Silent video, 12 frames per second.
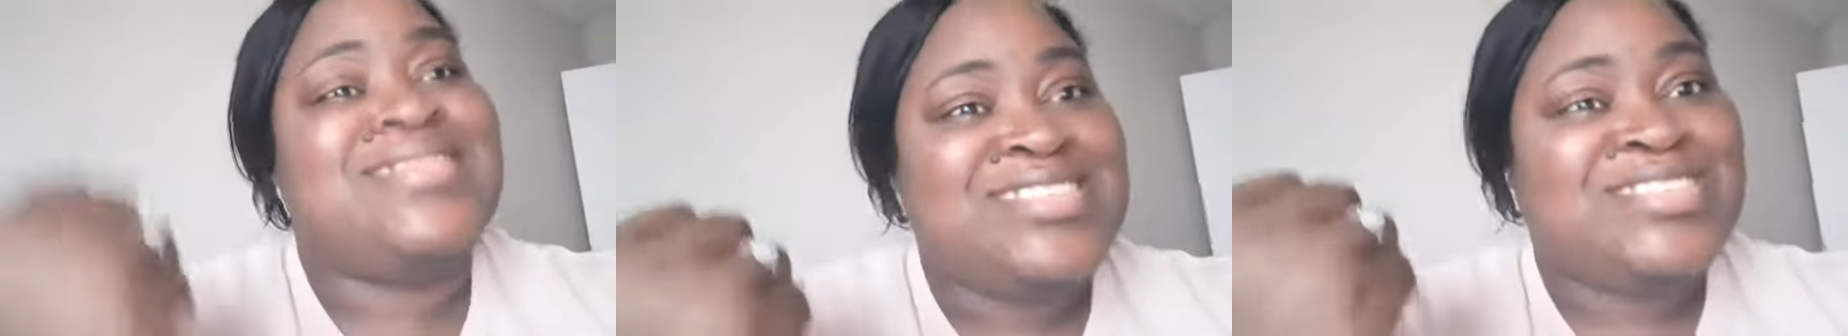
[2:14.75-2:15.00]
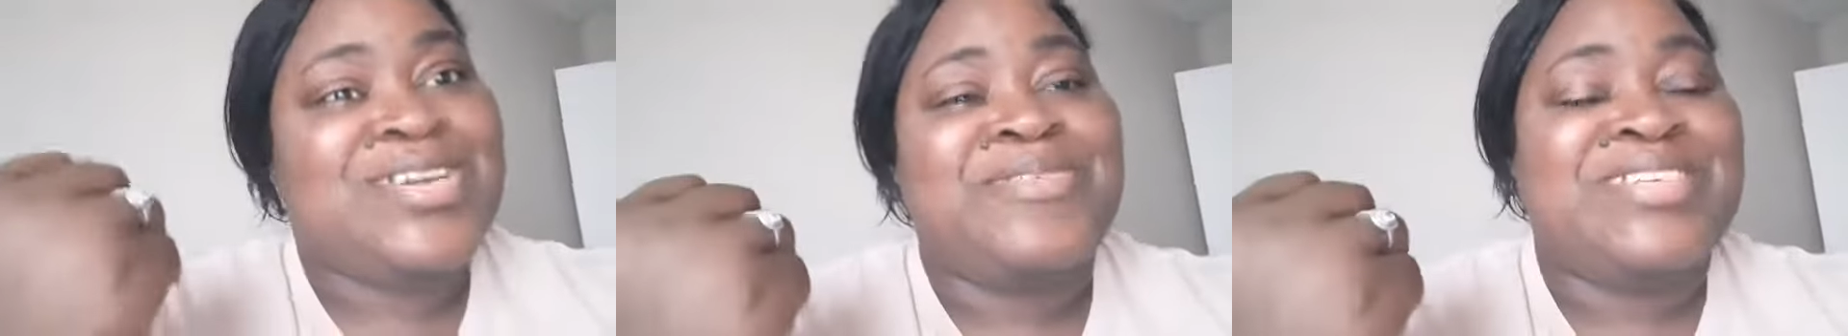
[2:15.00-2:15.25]

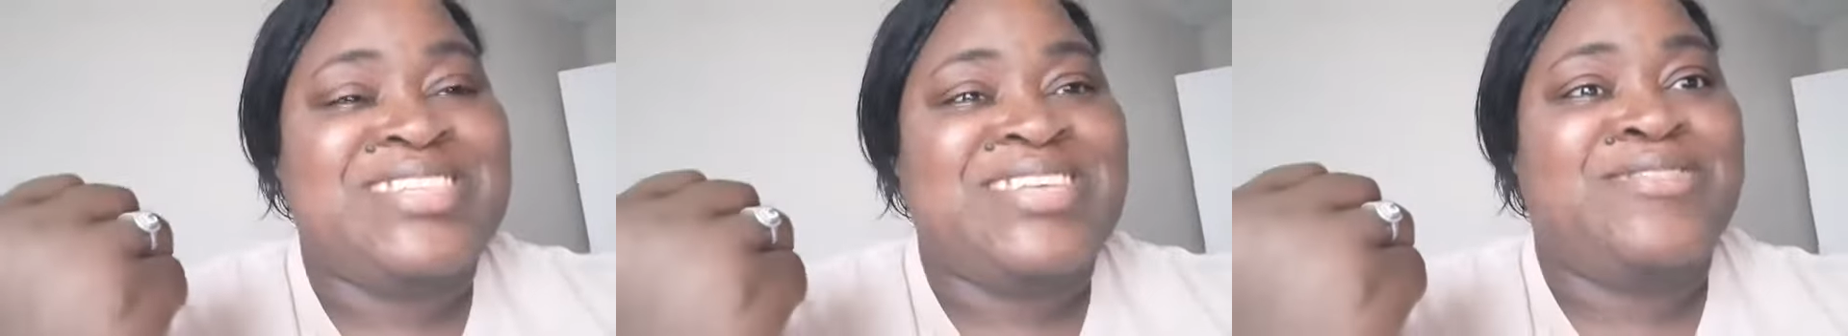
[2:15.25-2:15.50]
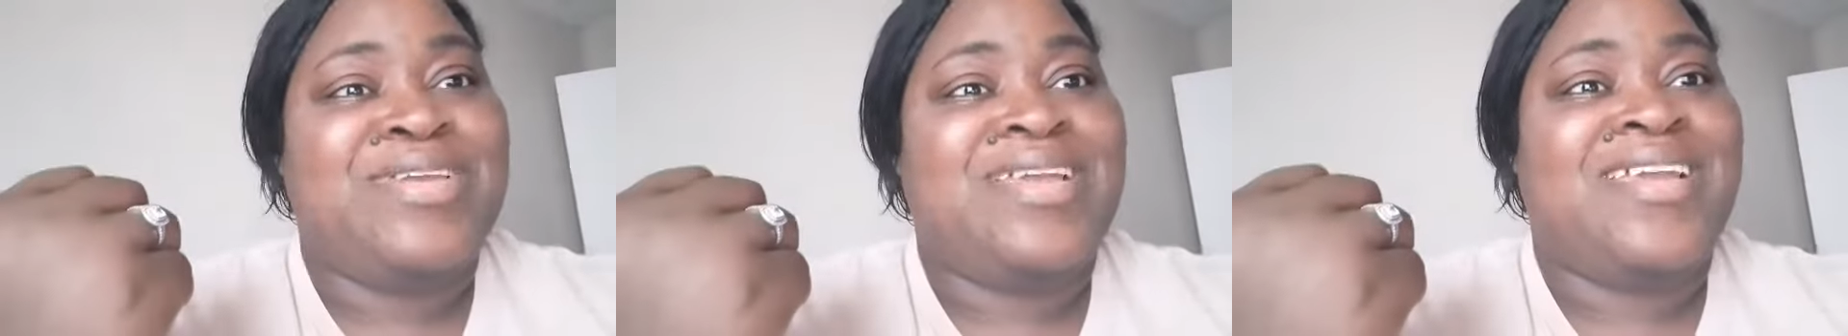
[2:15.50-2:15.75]
start
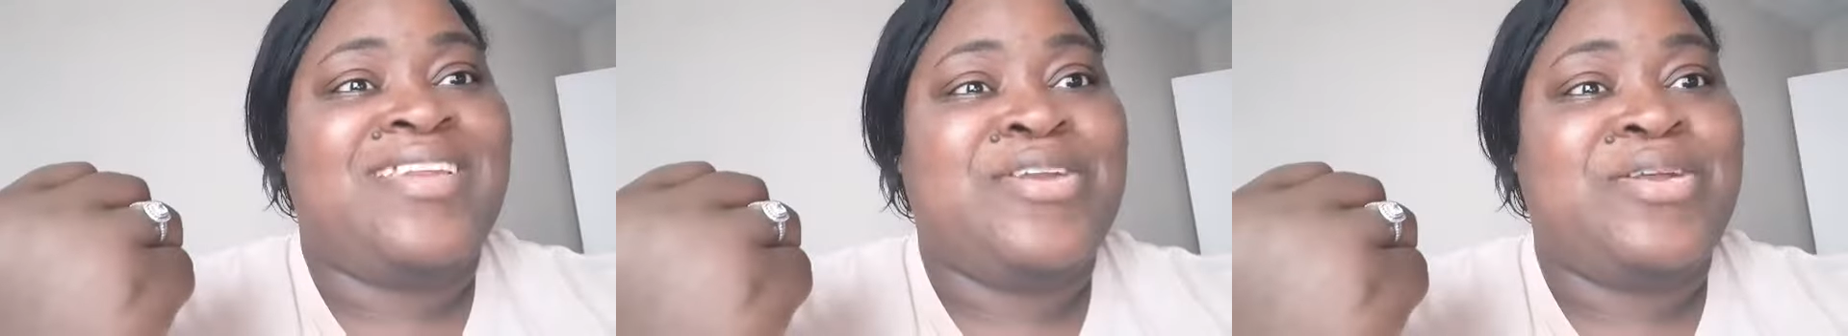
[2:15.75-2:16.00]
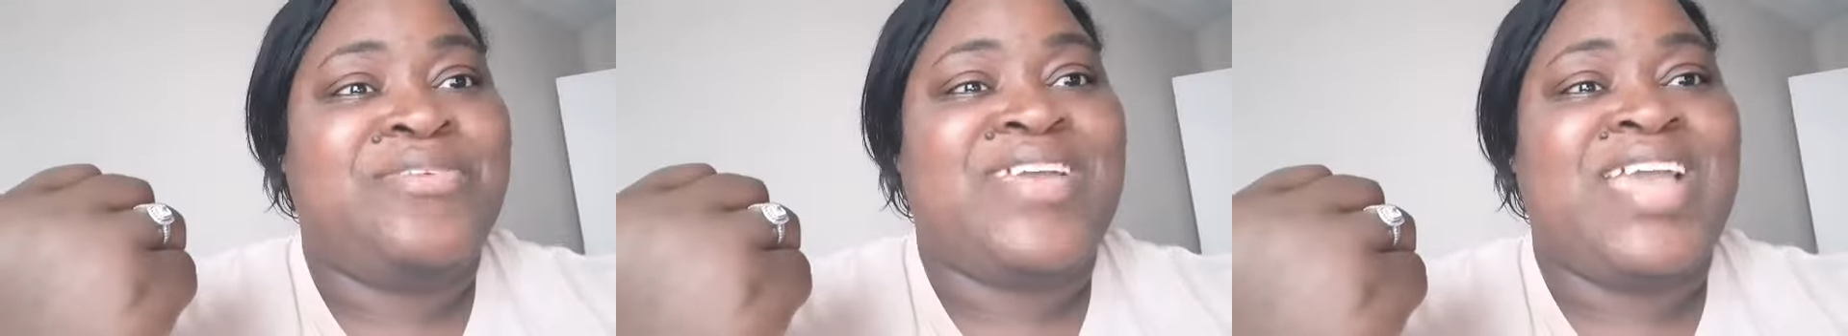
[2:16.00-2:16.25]
receiving
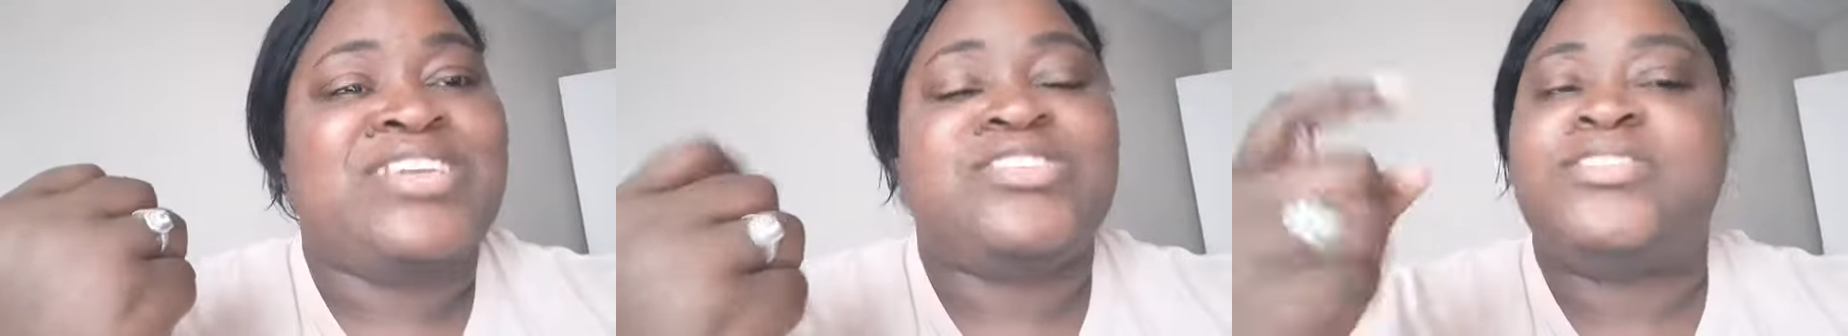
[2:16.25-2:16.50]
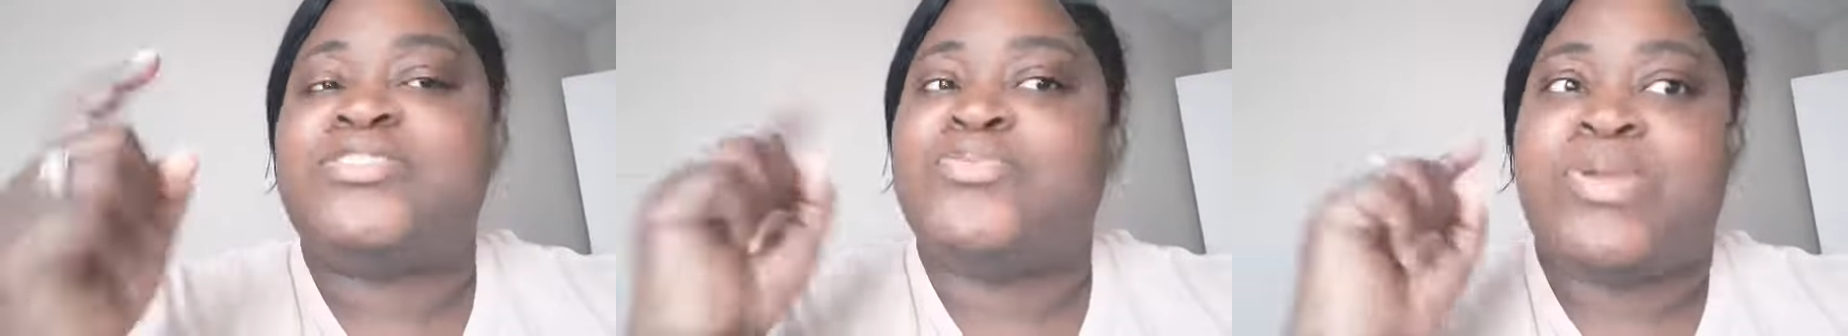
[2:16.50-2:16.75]

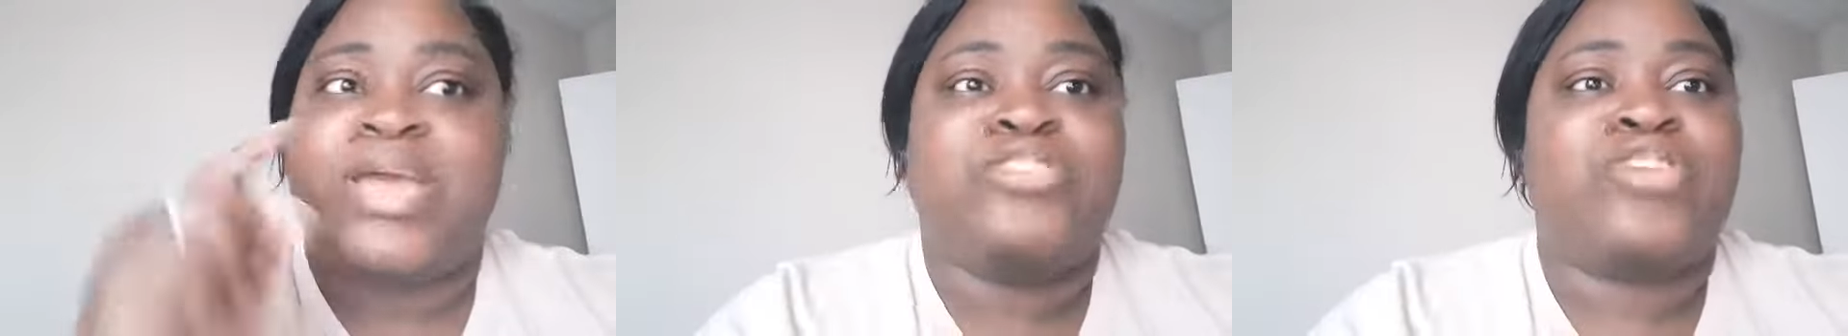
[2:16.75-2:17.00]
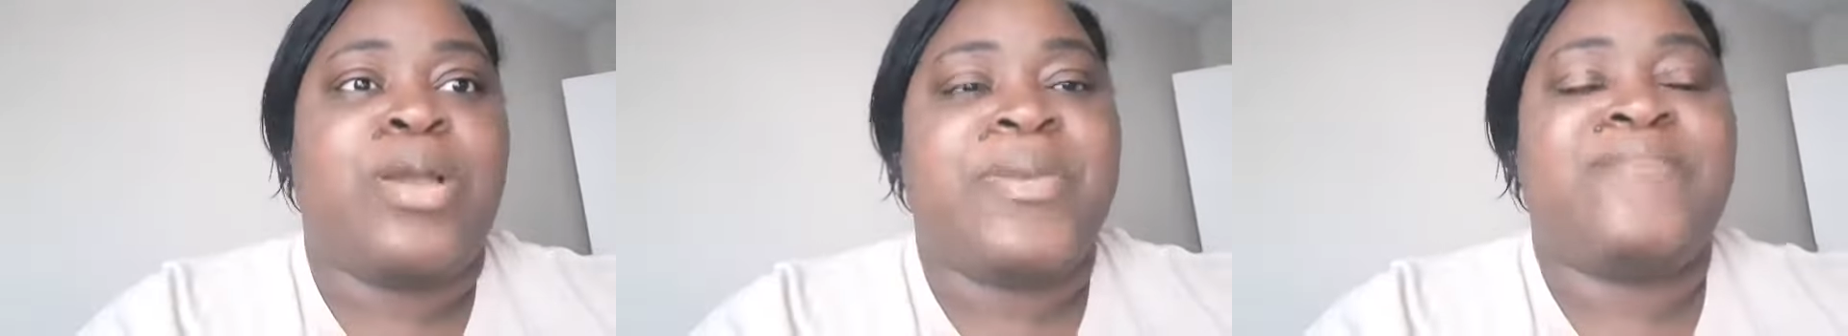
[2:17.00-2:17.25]
notifications when I
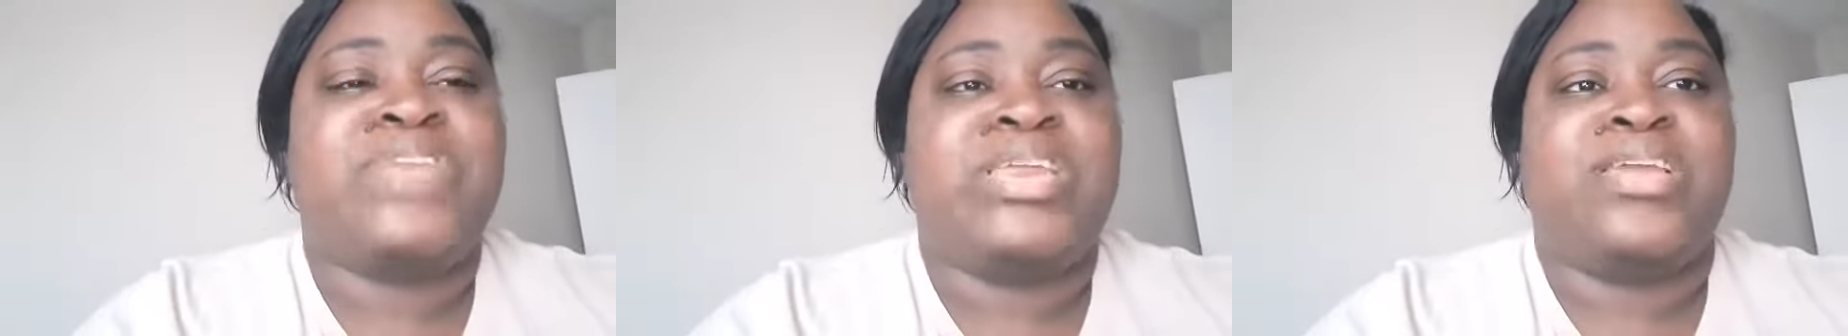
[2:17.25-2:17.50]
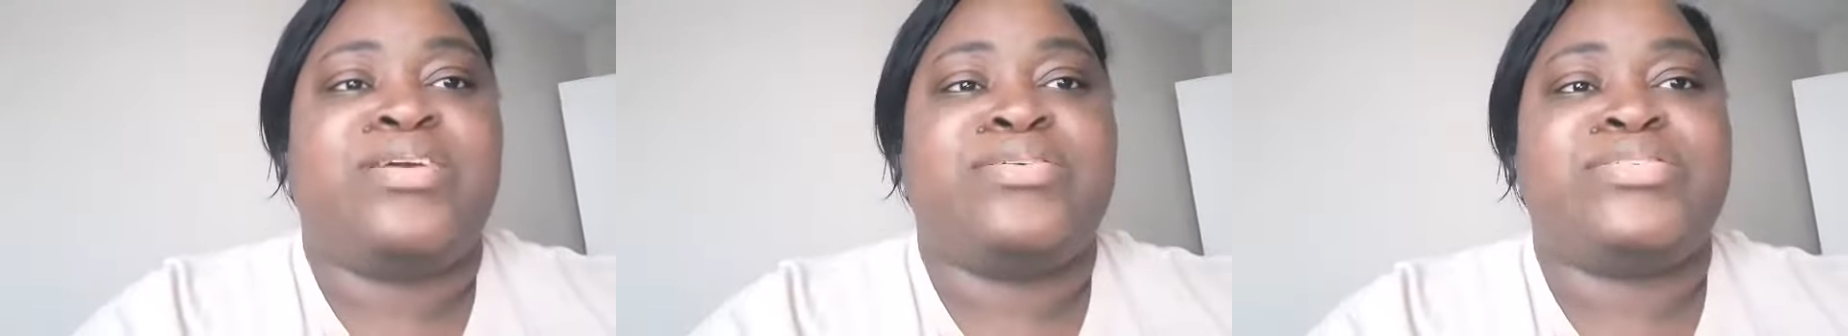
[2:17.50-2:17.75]
drop my
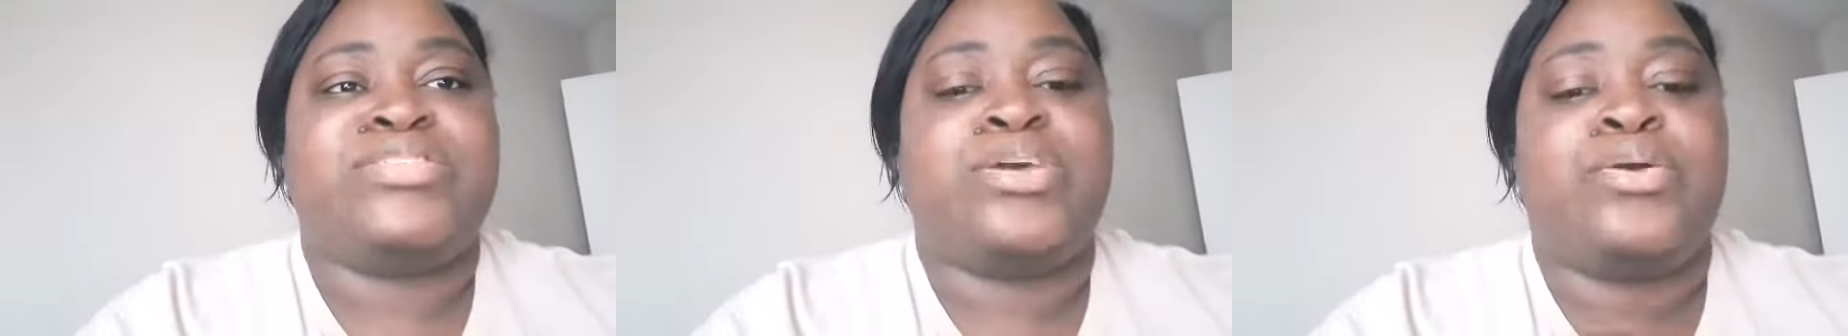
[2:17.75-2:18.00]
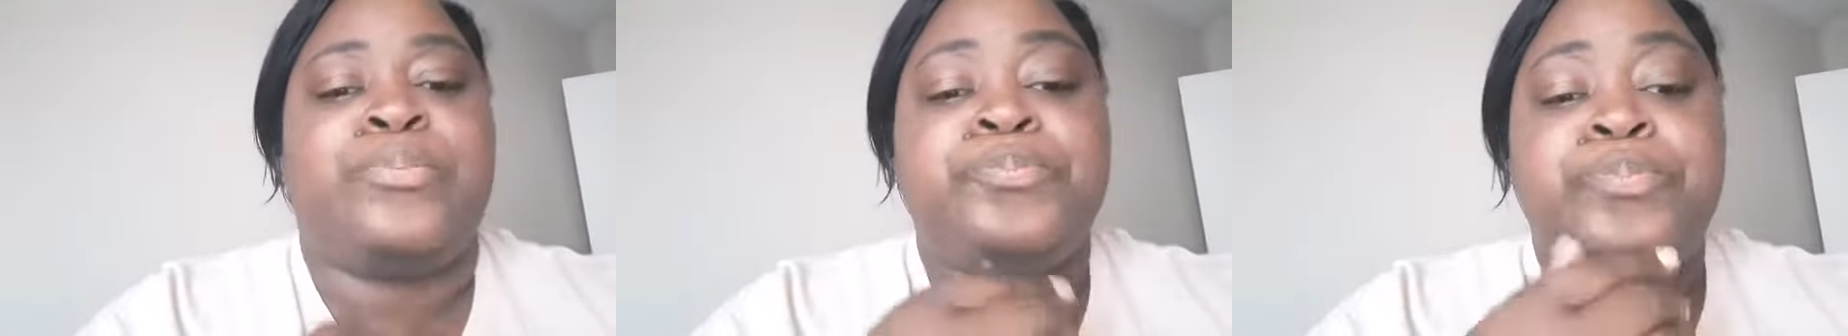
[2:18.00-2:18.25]
videos.
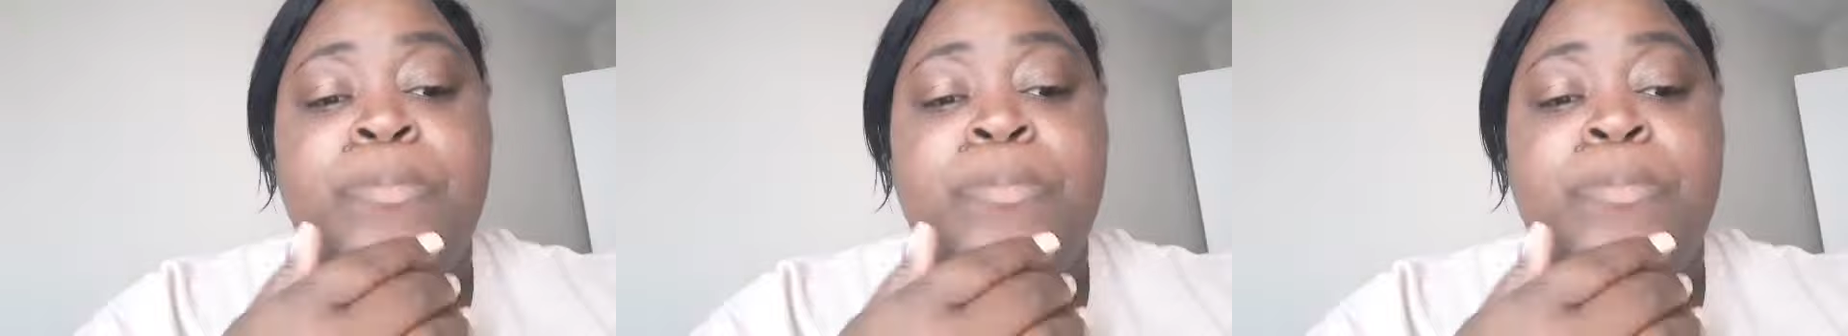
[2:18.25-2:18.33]
So